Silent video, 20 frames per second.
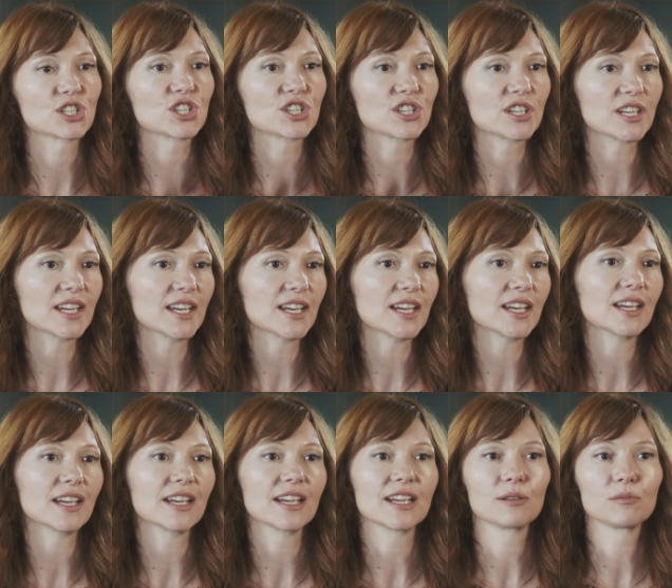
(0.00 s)

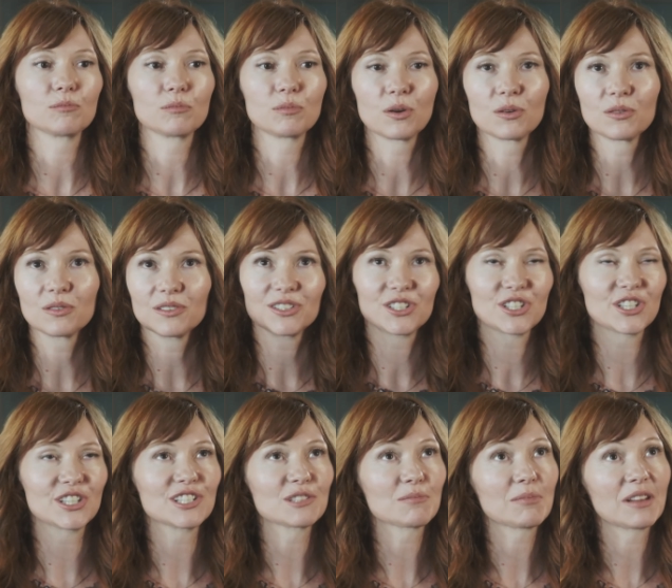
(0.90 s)
She
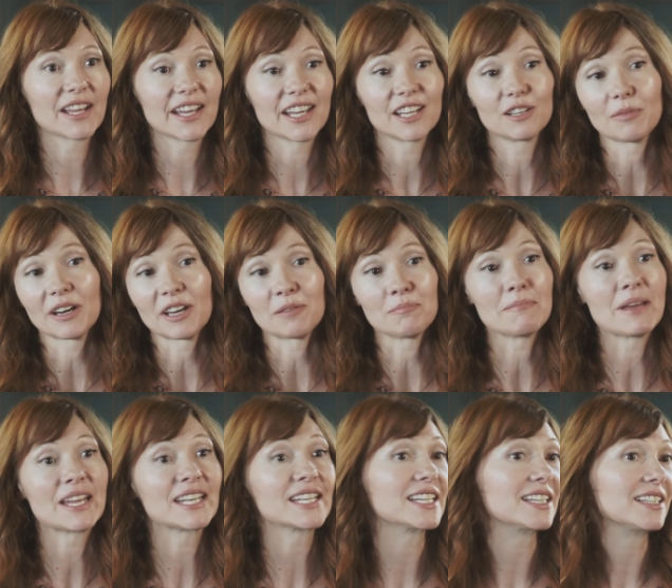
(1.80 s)
she's played by
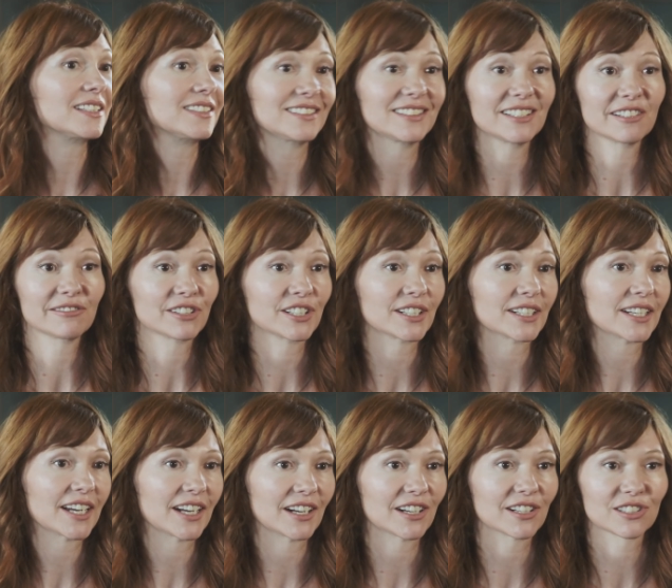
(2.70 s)
many different
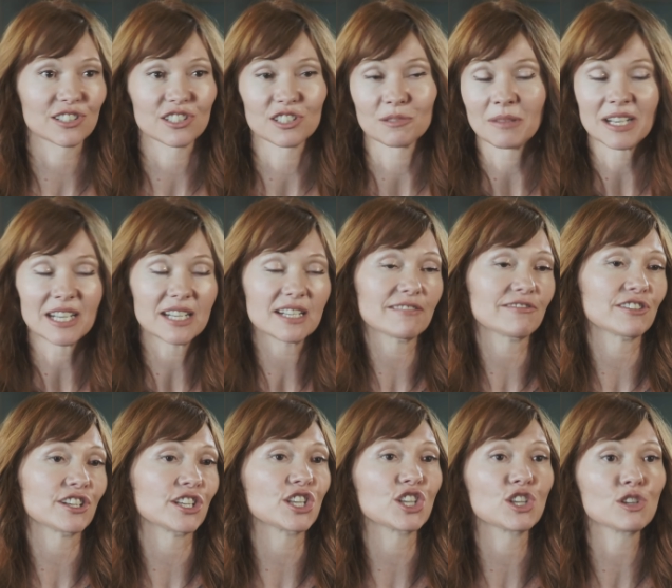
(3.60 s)
characters, many
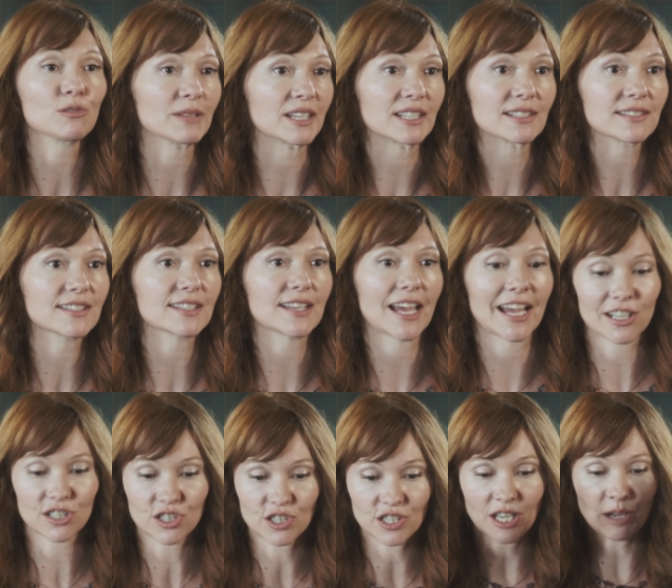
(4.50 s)
different humans
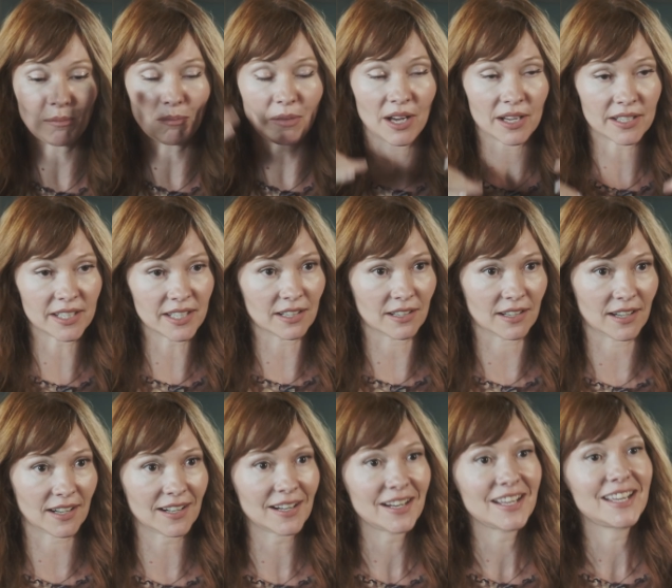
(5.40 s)
actually embody
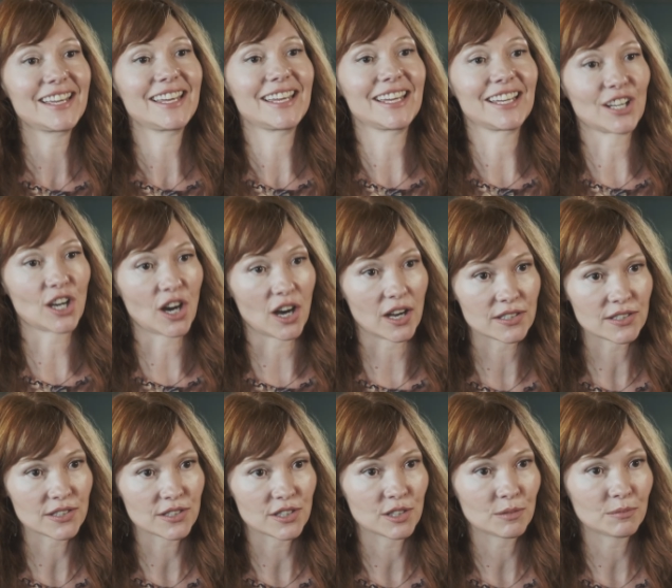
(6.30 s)
her in
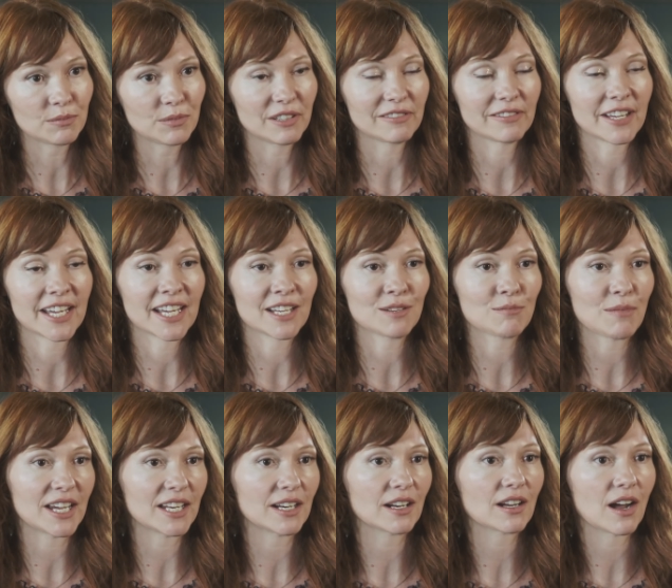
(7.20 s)
costume. We've
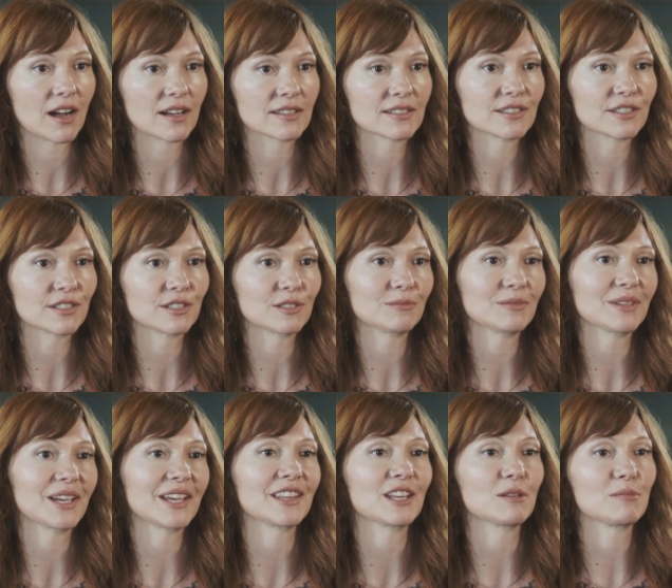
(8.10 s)
handmade a costume
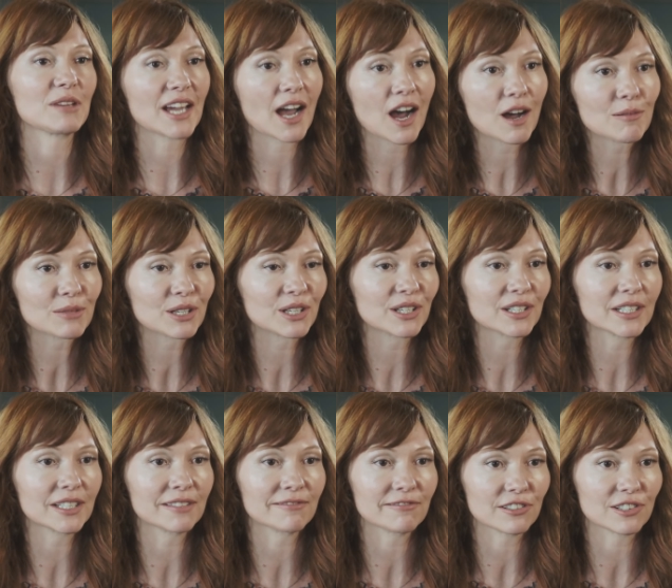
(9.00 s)
and they become her
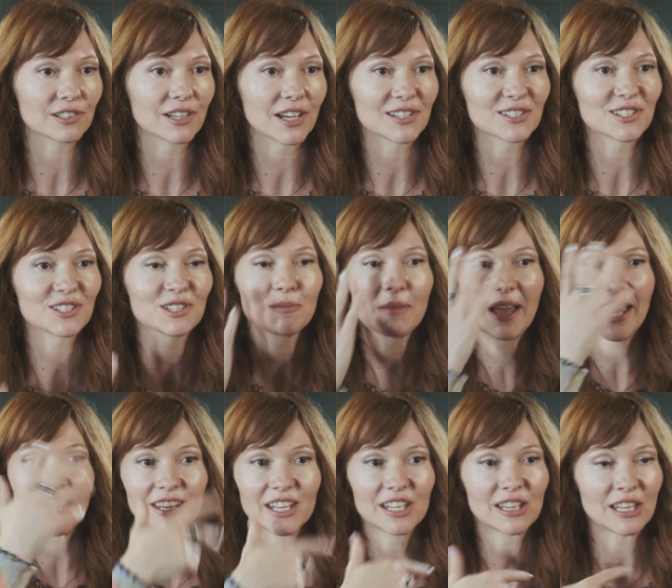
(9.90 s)
in full costume
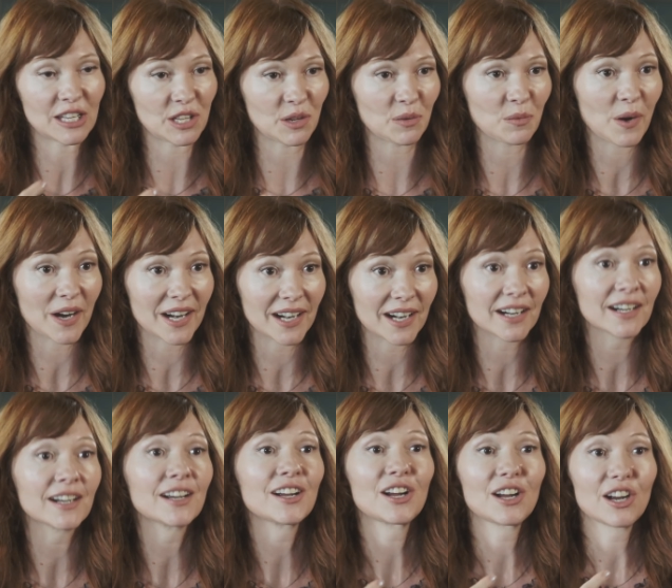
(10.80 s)
and then they
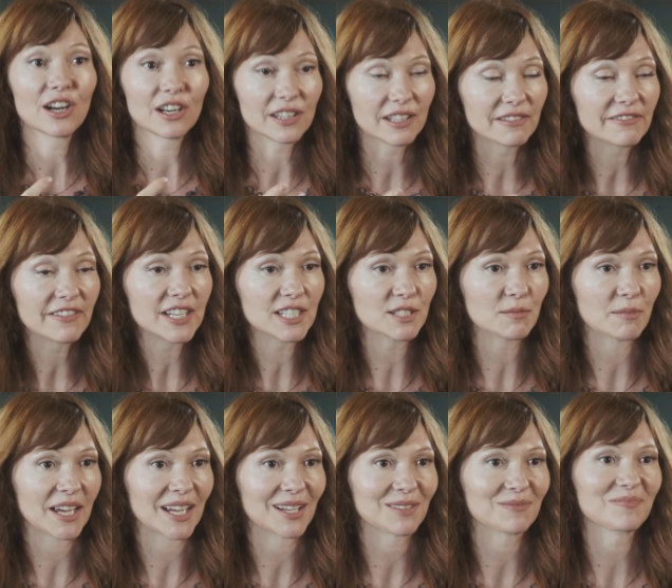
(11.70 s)
wear the face
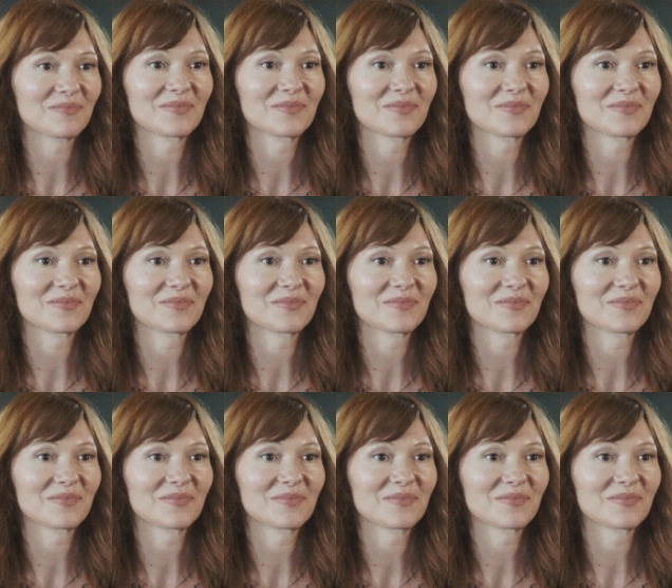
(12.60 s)
paint.